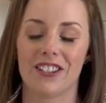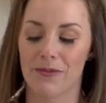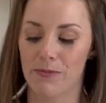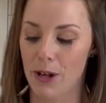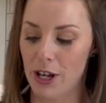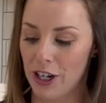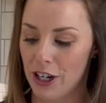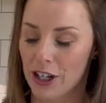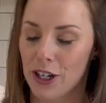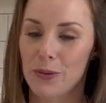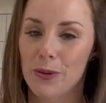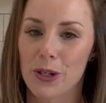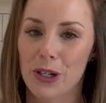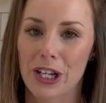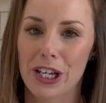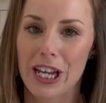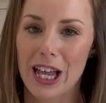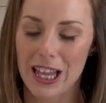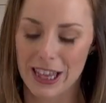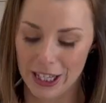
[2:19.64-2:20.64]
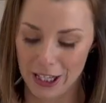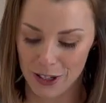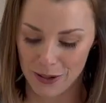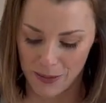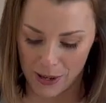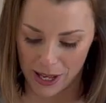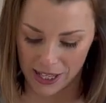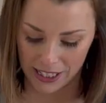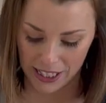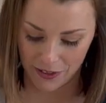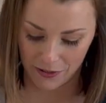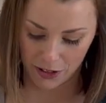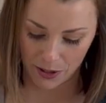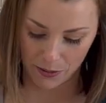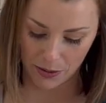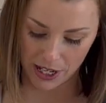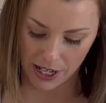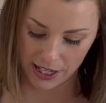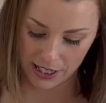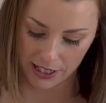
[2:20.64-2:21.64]
of butter. You will get a little messy from
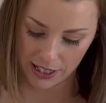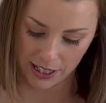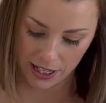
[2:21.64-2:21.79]
this,